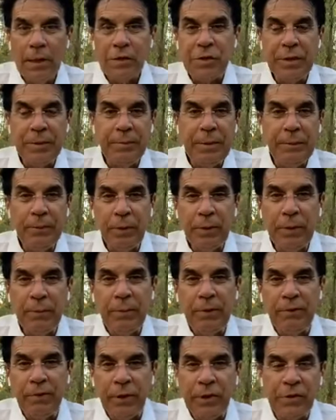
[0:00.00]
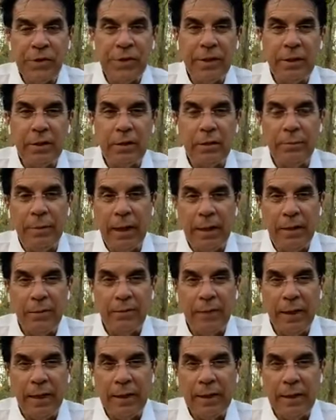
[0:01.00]
And see, people can be very cynical about
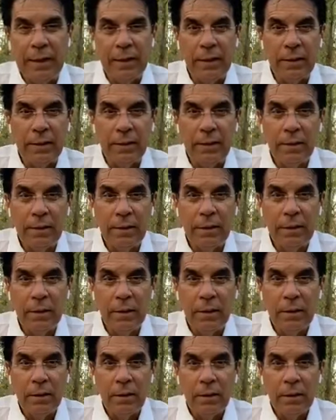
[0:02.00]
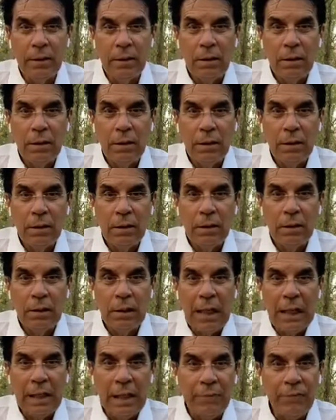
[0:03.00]
divine healing.
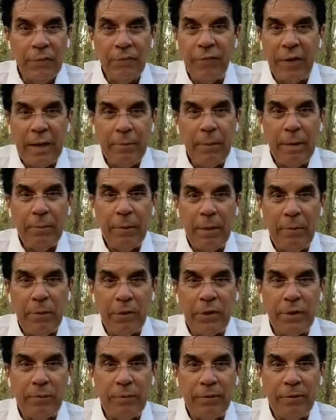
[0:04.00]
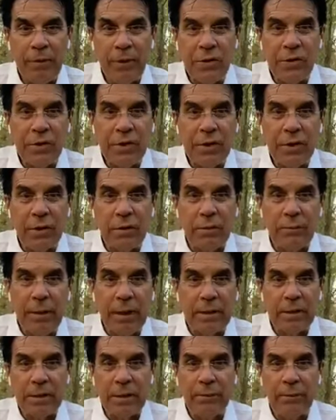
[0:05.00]
And even family members can be very cynical
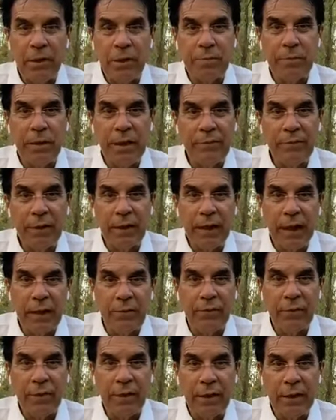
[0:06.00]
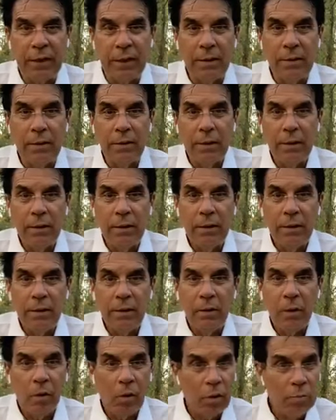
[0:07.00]
about someone that's believing God for healing
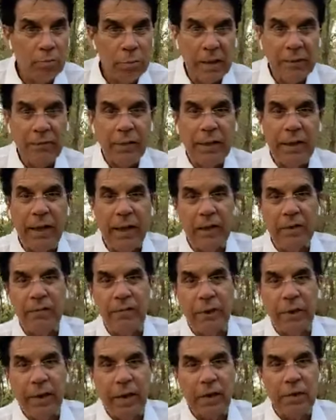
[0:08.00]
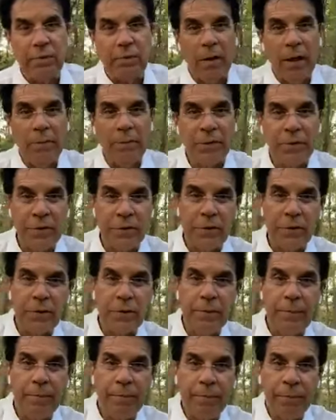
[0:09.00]
or believing God for God's
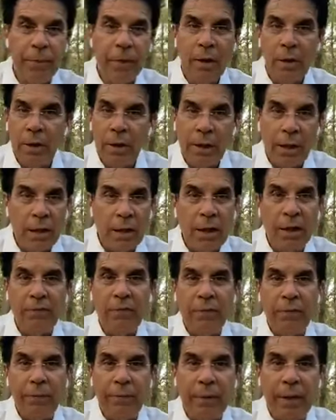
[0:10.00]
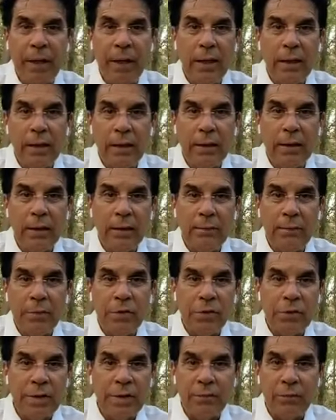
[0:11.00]
promises. You got to love everybody,
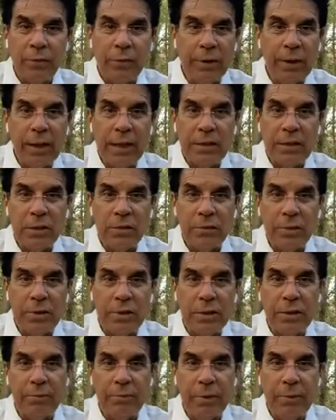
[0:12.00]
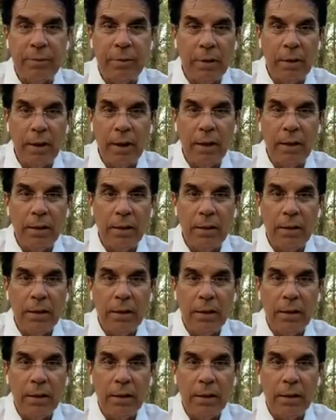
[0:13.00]
but you just have to realize this way some people are.